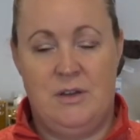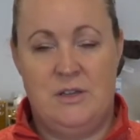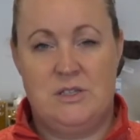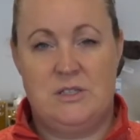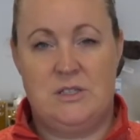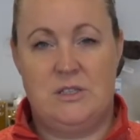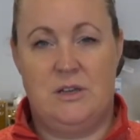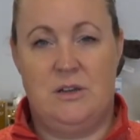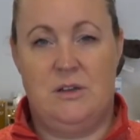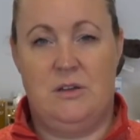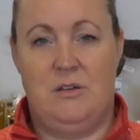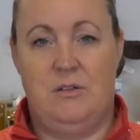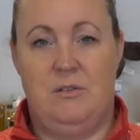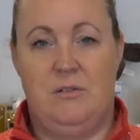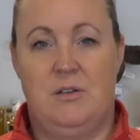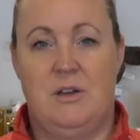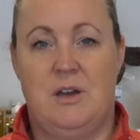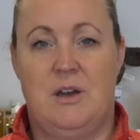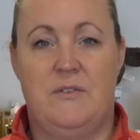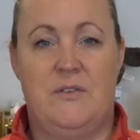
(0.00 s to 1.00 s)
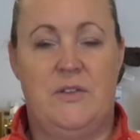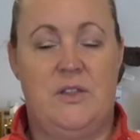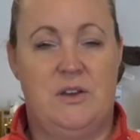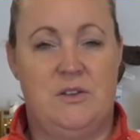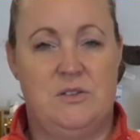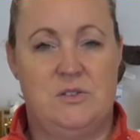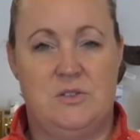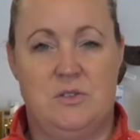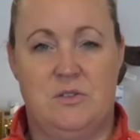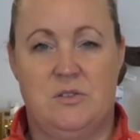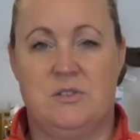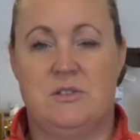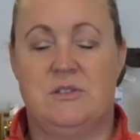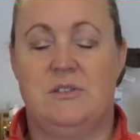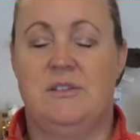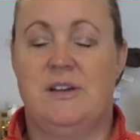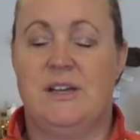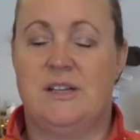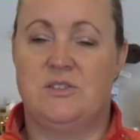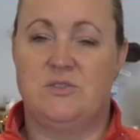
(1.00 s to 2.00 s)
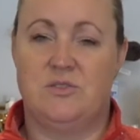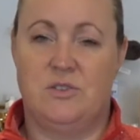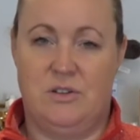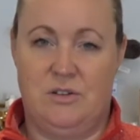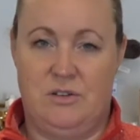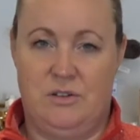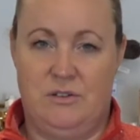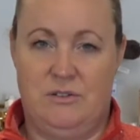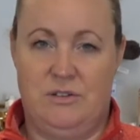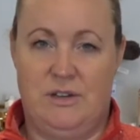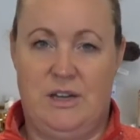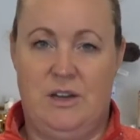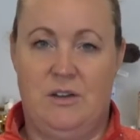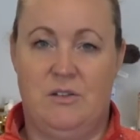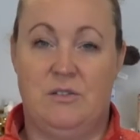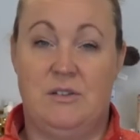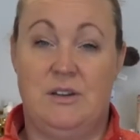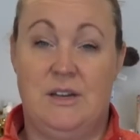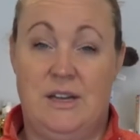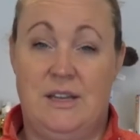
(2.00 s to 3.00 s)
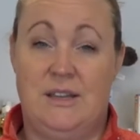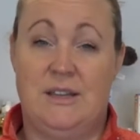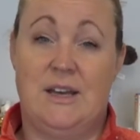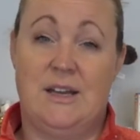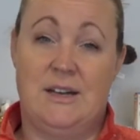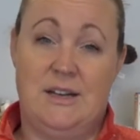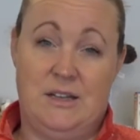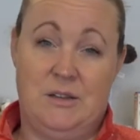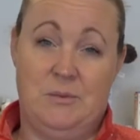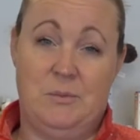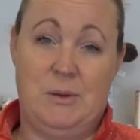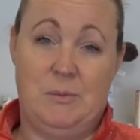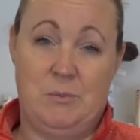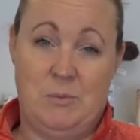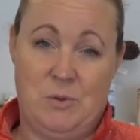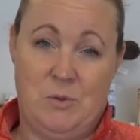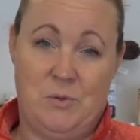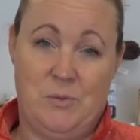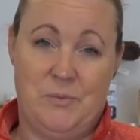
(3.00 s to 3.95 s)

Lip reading: to cover those dogs that are extra hungry or need that little bit more.